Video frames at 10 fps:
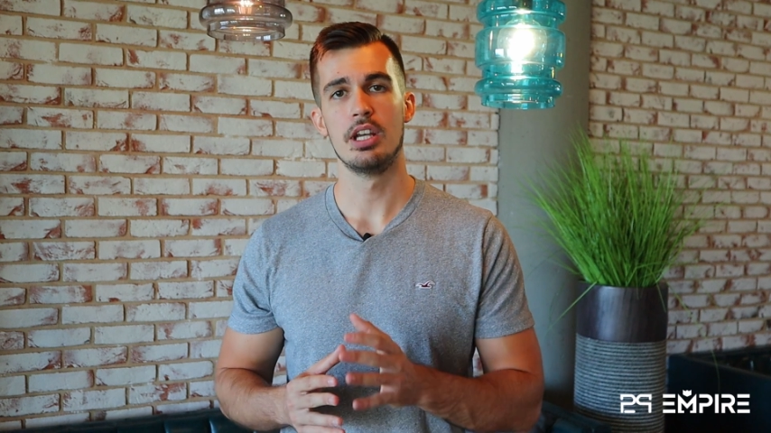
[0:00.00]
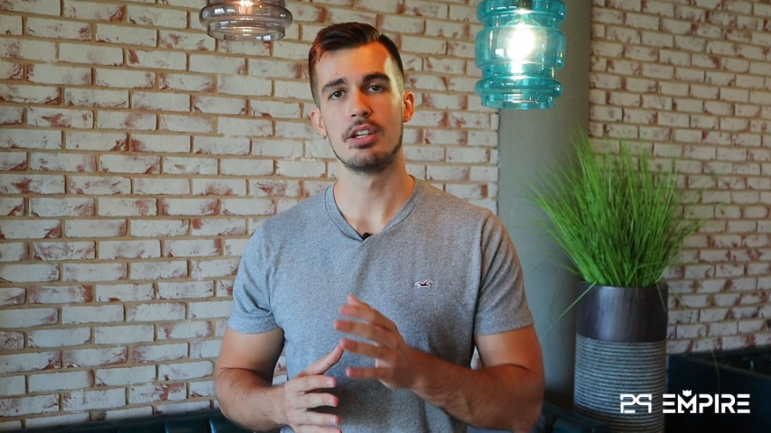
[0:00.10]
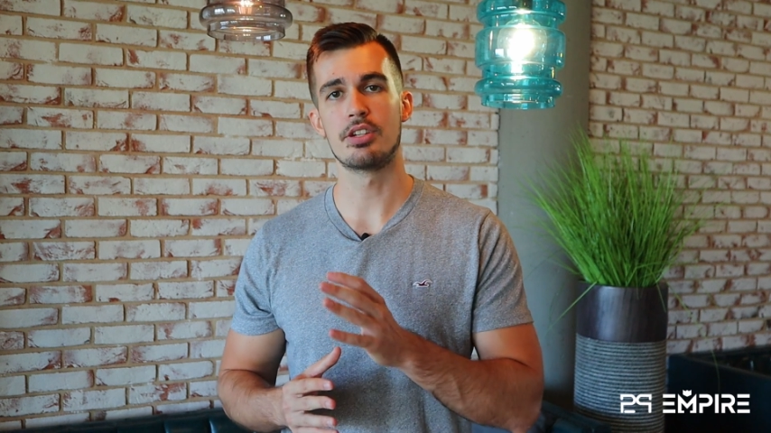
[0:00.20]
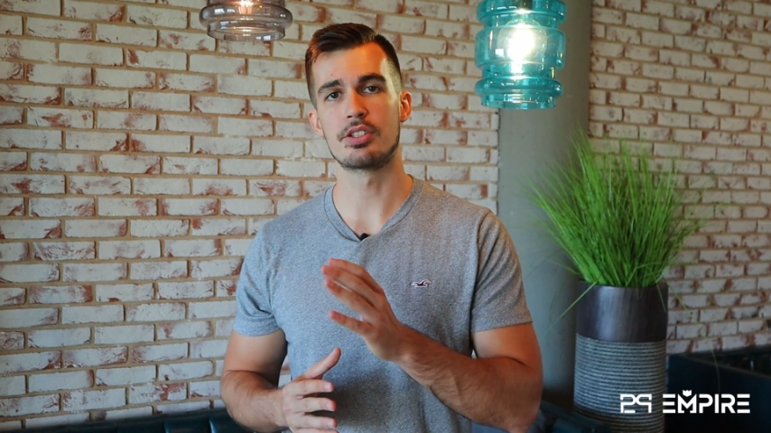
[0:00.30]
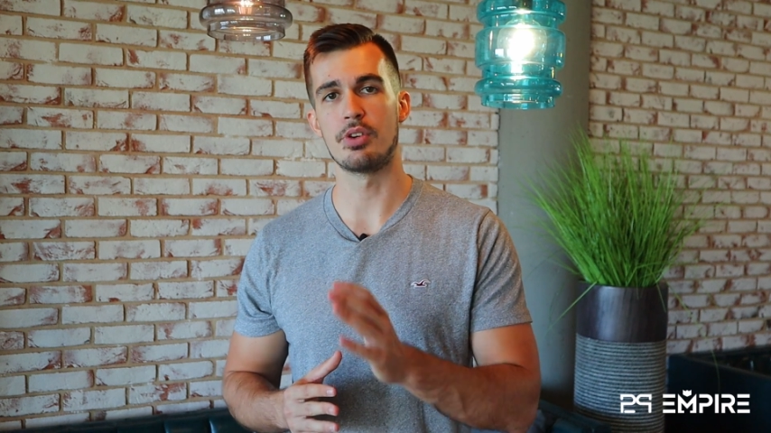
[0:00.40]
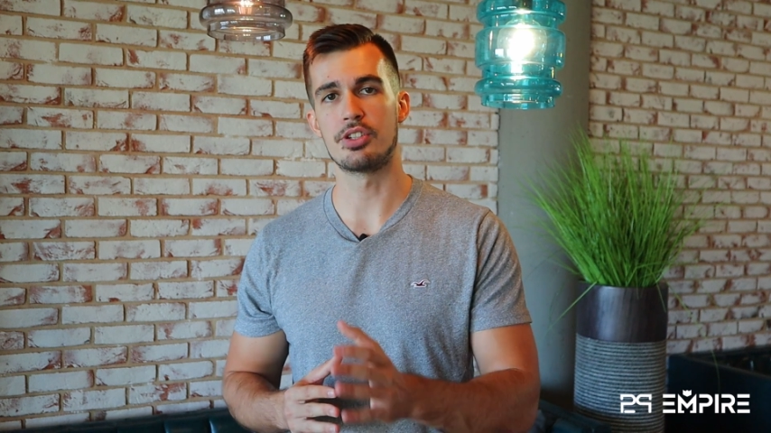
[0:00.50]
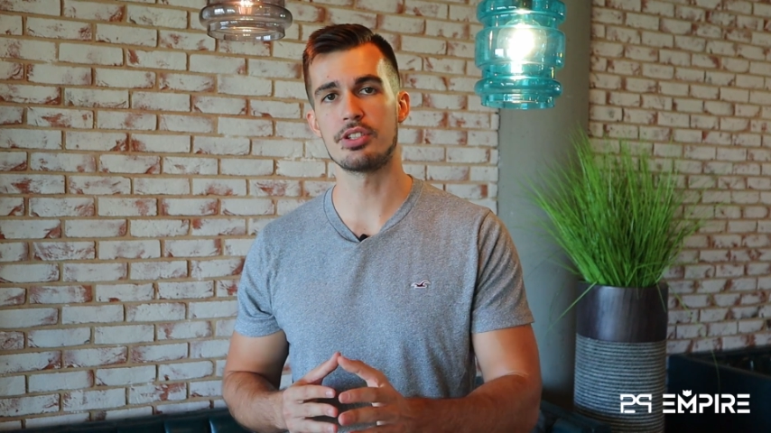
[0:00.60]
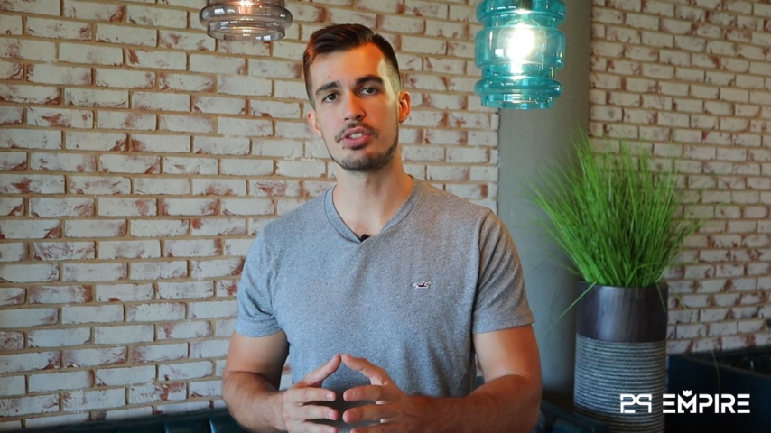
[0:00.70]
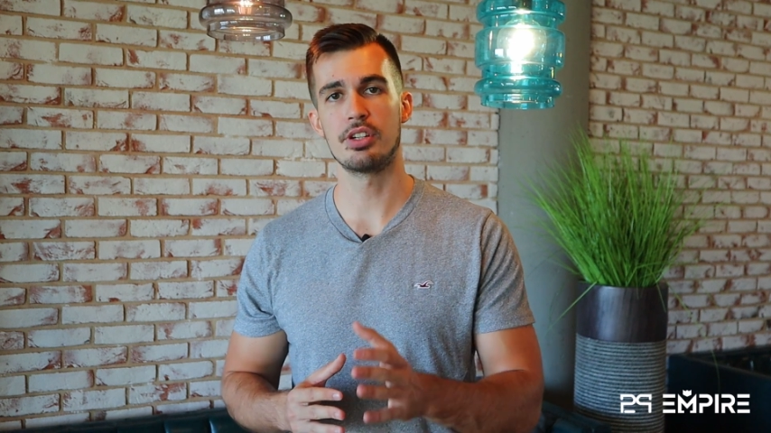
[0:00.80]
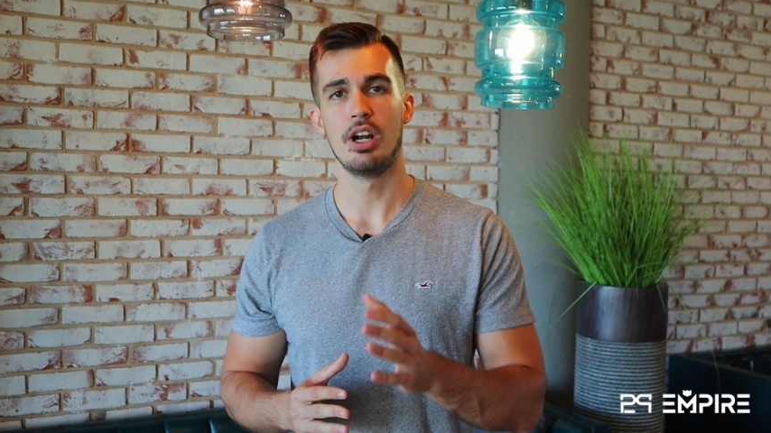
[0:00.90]
You just
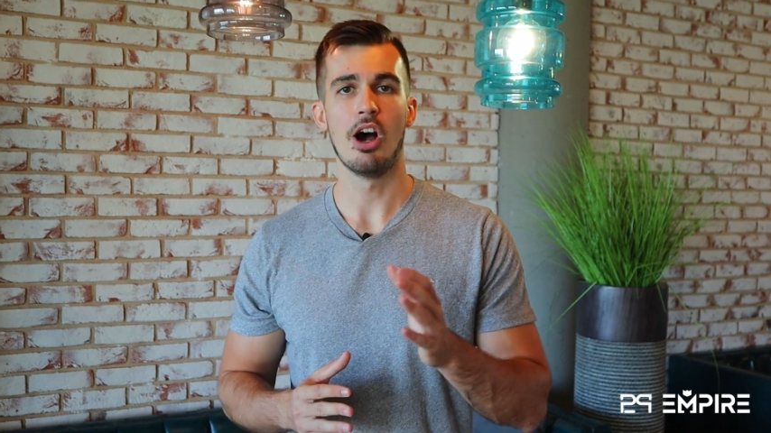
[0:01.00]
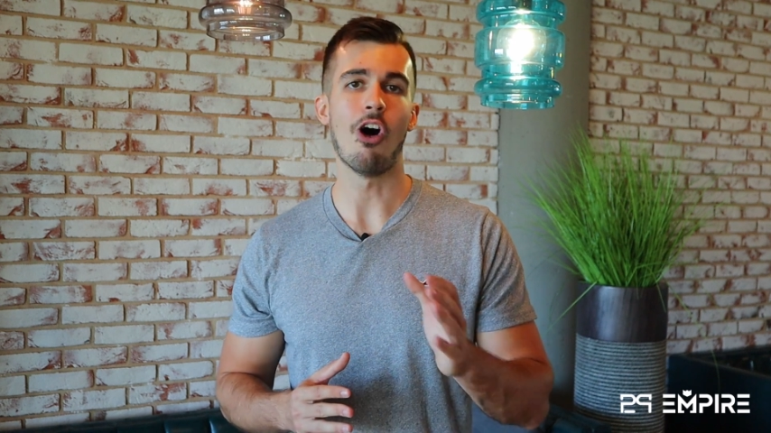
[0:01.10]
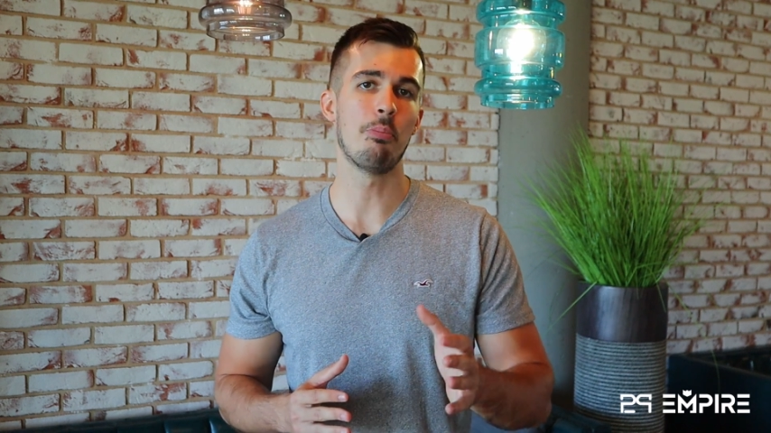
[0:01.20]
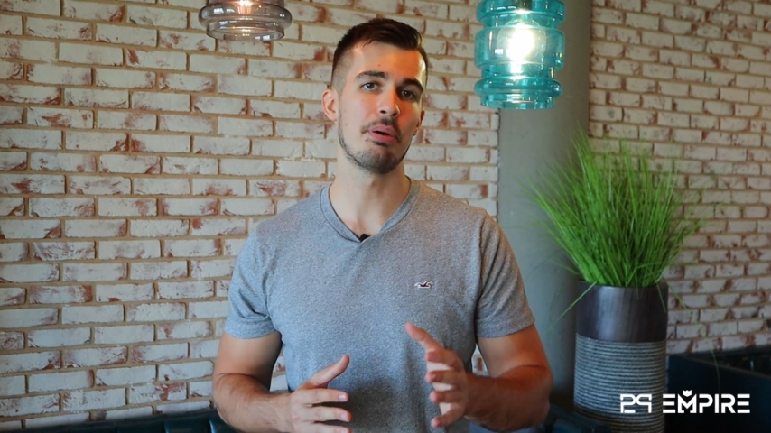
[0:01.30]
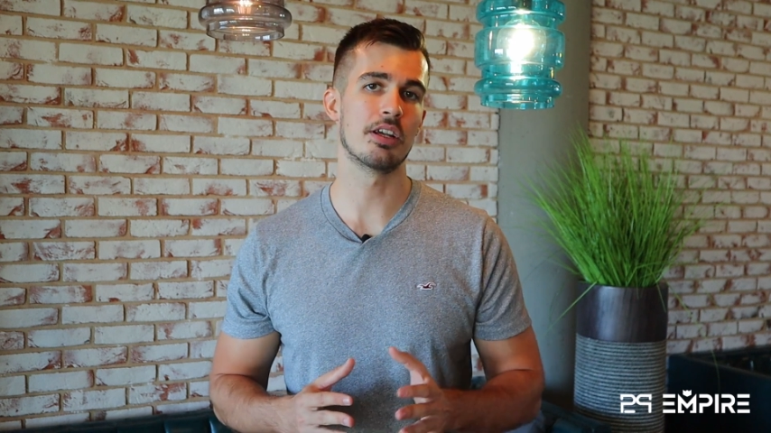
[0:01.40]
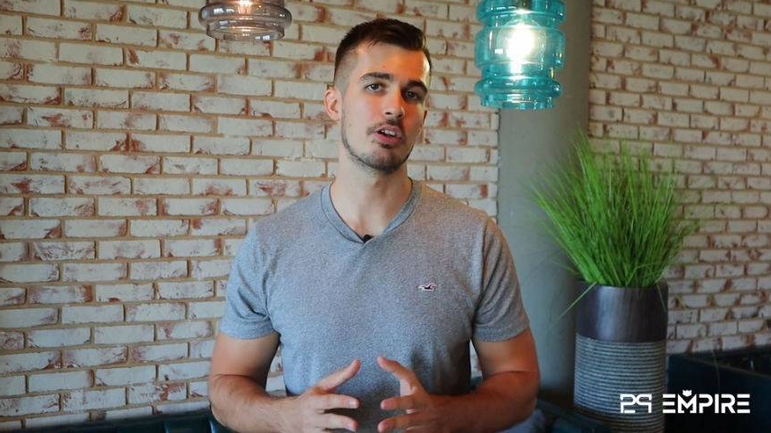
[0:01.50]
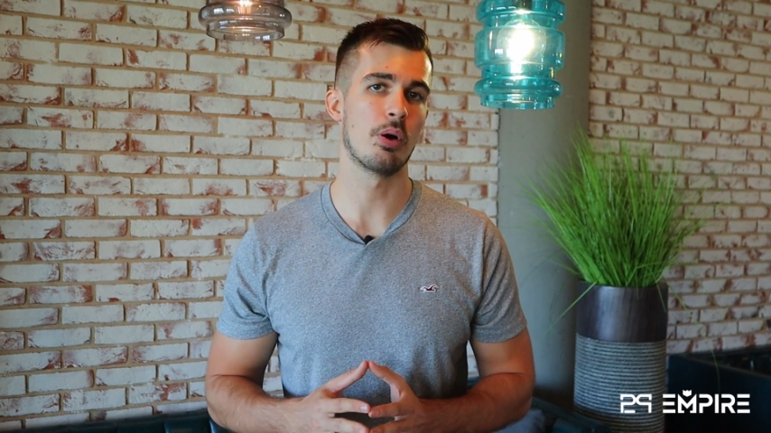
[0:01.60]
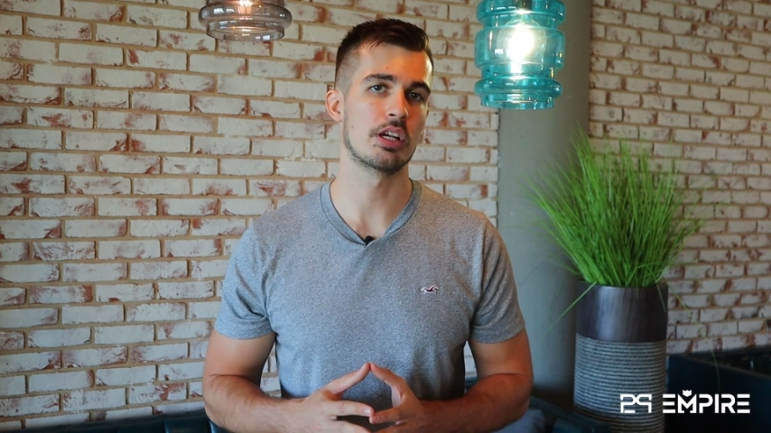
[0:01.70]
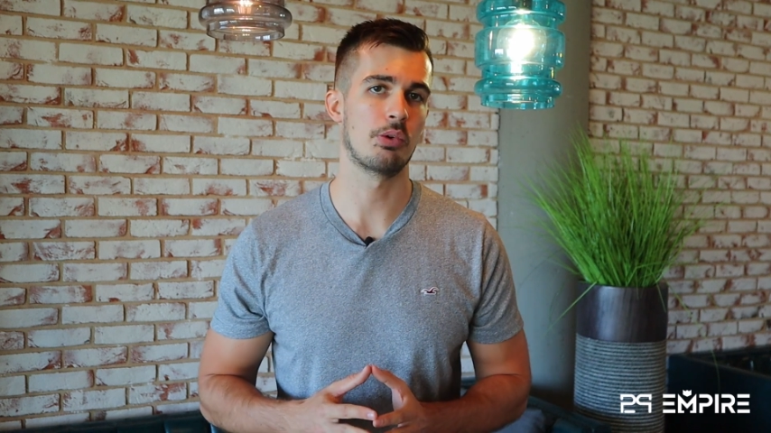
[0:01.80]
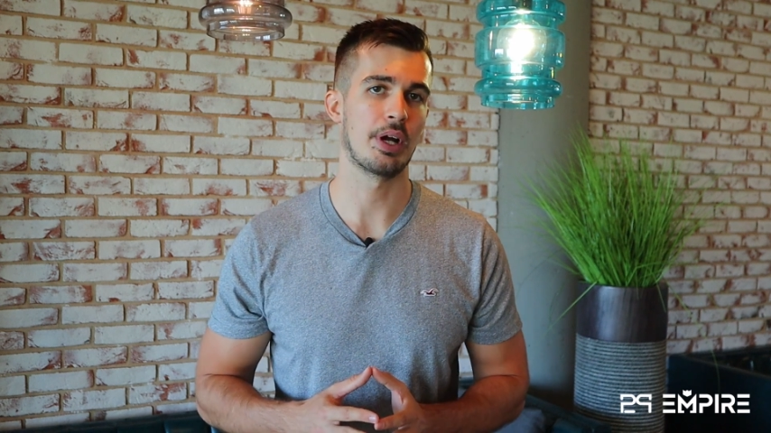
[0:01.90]
register, open a Go
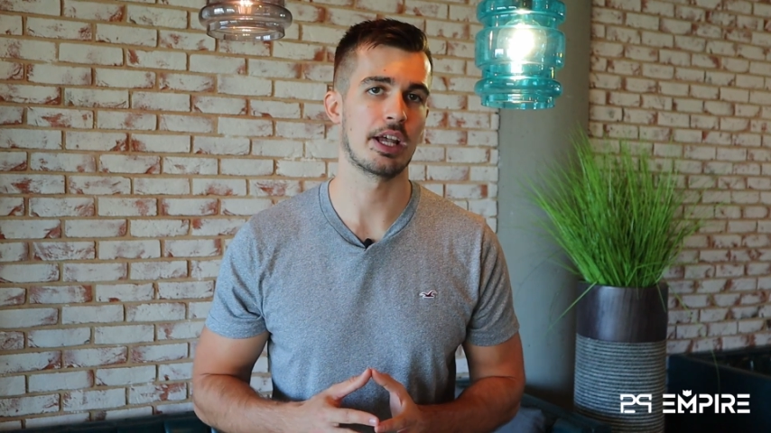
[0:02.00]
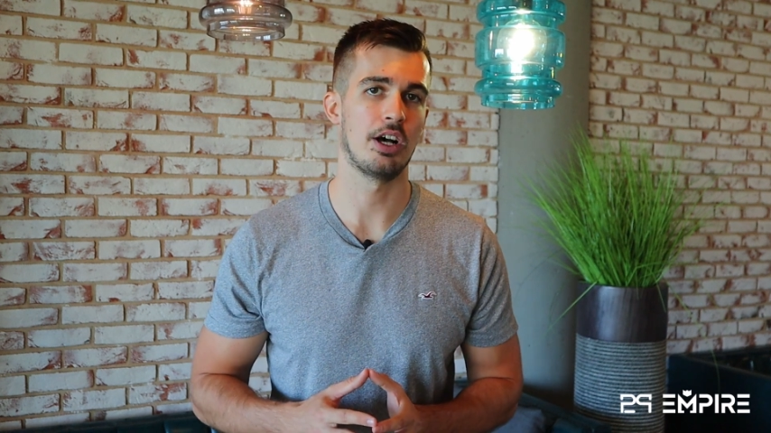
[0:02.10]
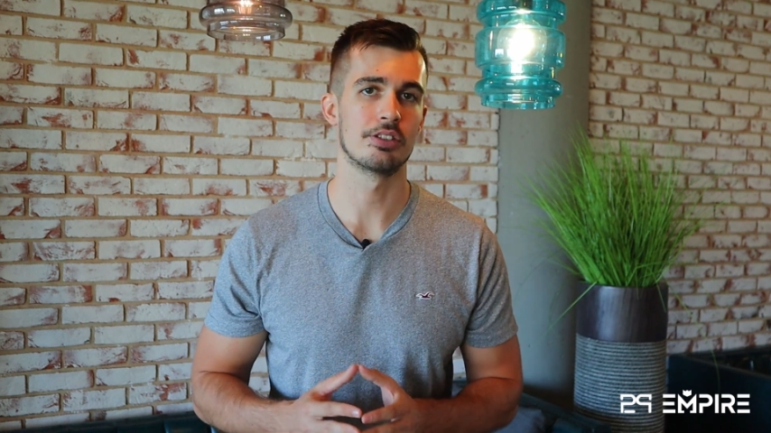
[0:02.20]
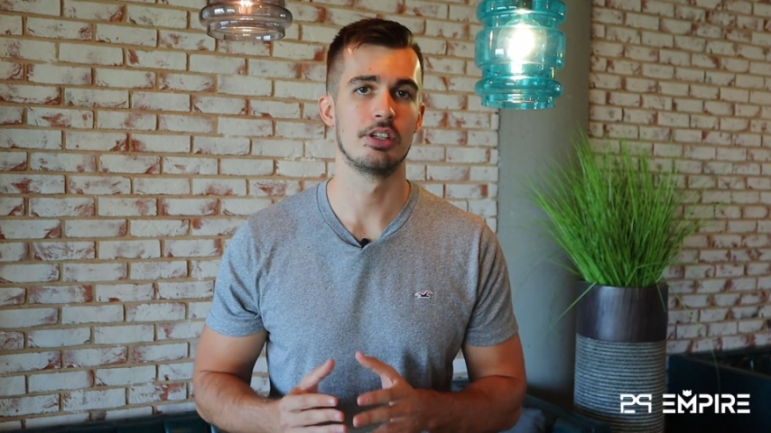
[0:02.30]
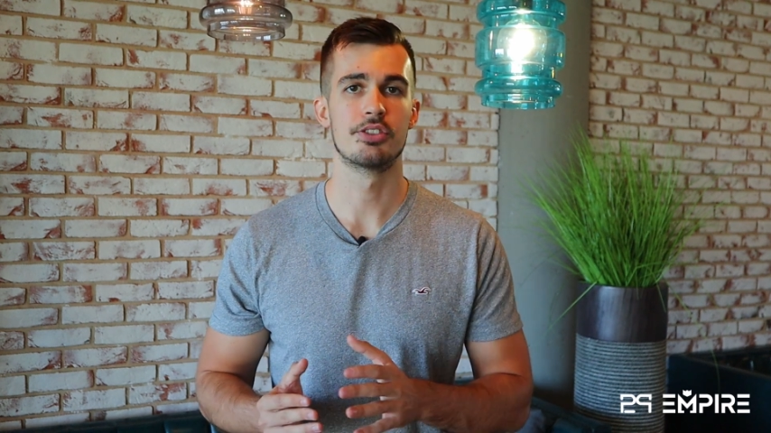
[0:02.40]
and Grow account,